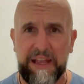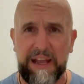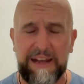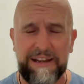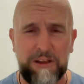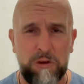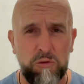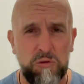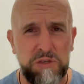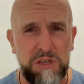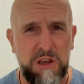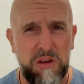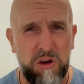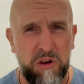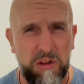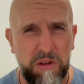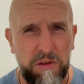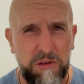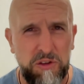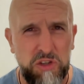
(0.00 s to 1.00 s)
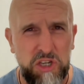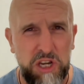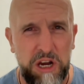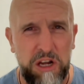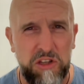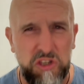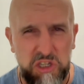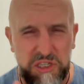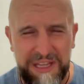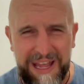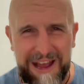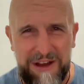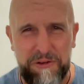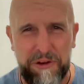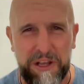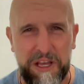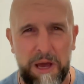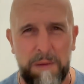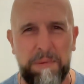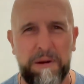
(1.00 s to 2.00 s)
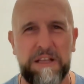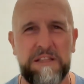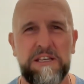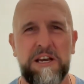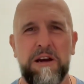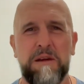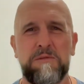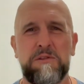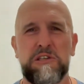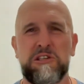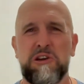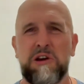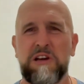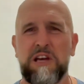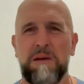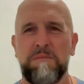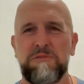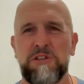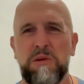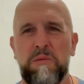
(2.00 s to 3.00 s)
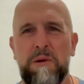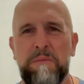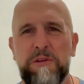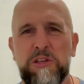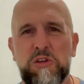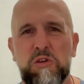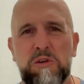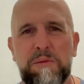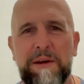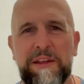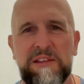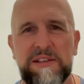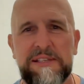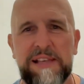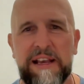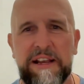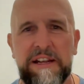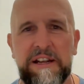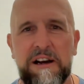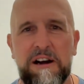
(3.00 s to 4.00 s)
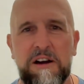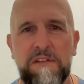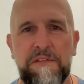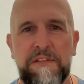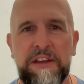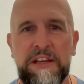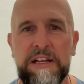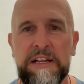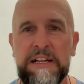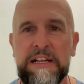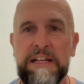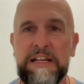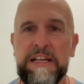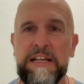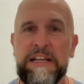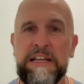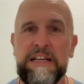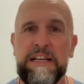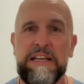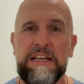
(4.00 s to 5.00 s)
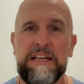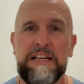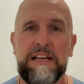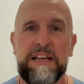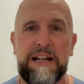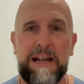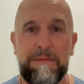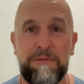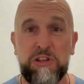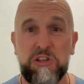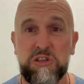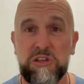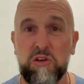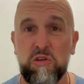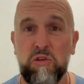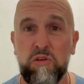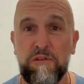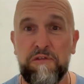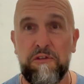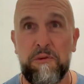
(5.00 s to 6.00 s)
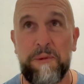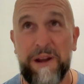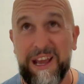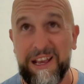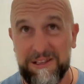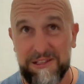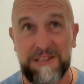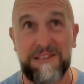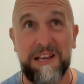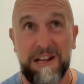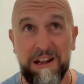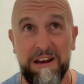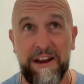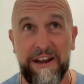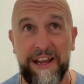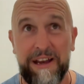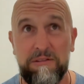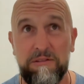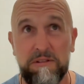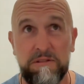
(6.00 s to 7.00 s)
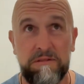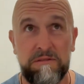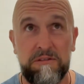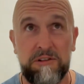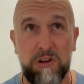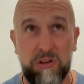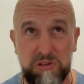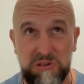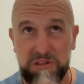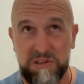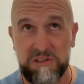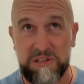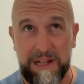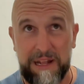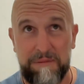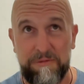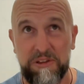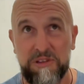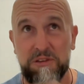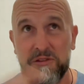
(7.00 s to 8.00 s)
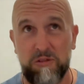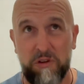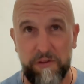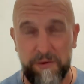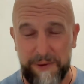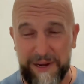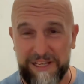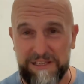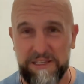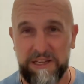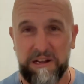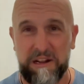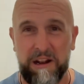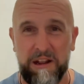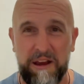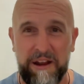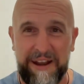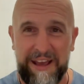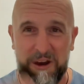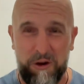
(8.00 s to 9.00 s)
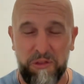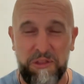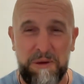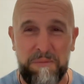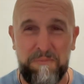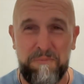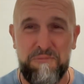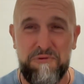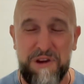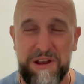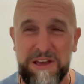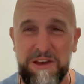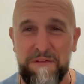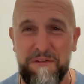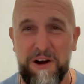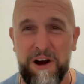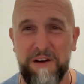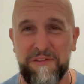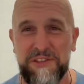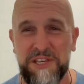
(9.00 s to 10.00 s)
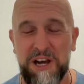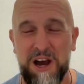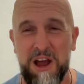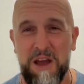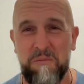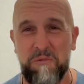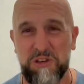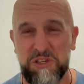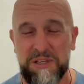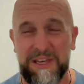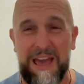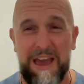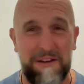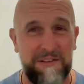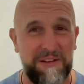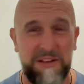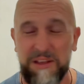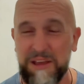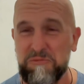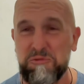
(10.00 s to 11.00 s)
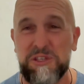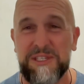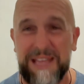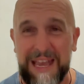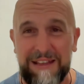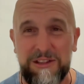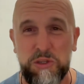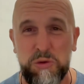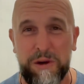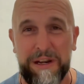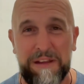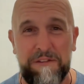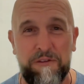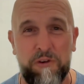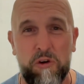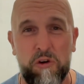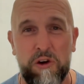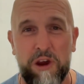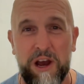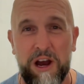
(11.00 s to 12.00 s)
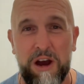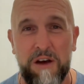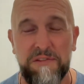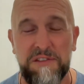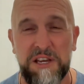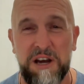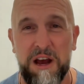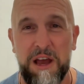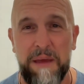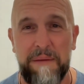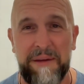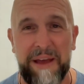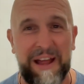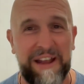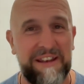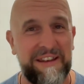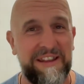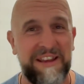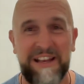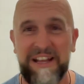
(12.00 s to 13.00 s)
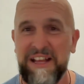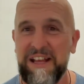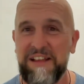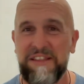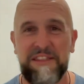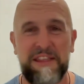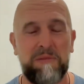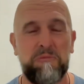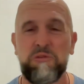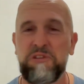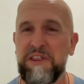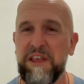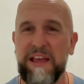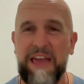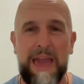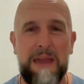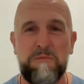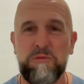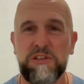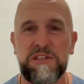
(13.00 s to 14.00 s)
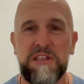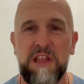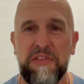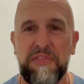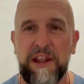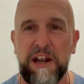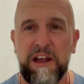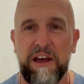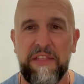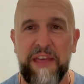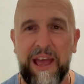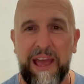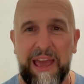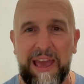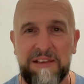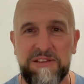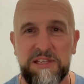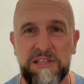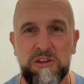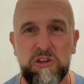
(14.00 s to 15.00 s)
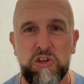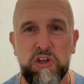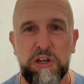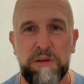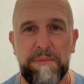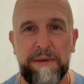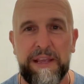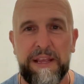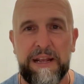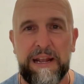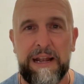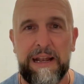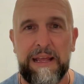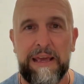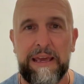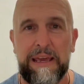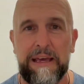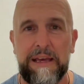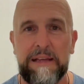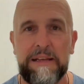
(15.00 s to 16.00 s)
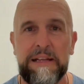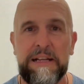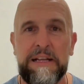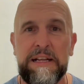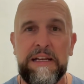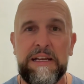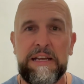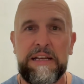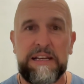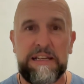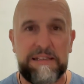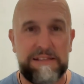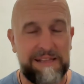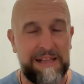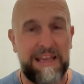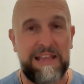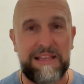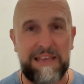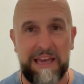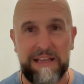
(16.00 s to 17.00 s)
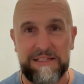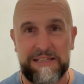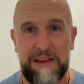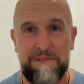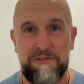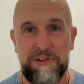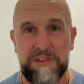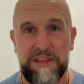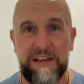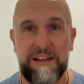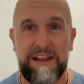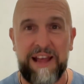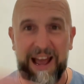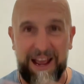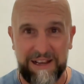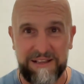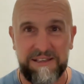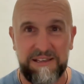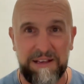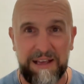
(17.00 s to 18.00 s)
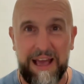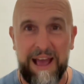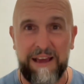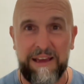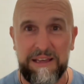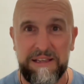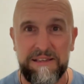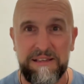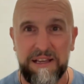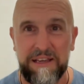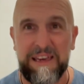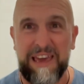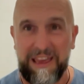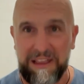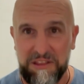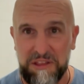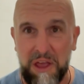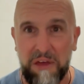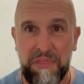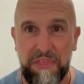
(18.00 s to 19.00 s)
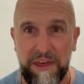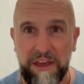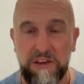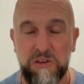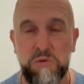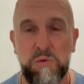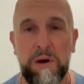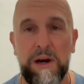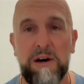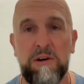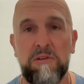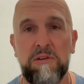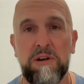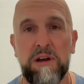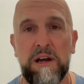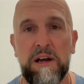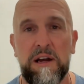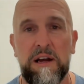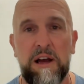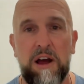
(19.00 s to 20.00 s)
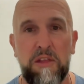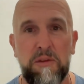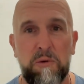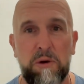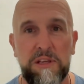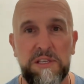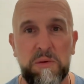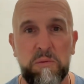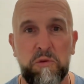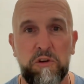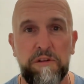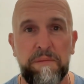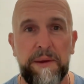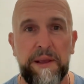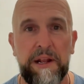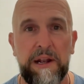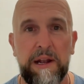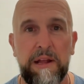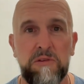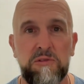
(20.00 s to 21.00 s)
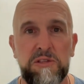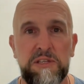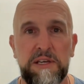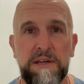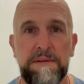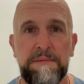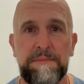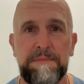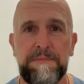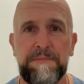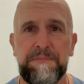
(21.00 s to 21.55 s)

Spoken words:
And he also got charged down a couple of times, which I'll come to when we talk about the second half. Clement scored from an Exeter lineup. Gloucester's Clement scored from an Exeter line on the brink of half-time, which it was 10-24 at half-time, and then the game was nothing like that. Exeter should have been clear. Slade kicked everything. Atkinson kicked nothing as well. Otherwise, it would have been closer.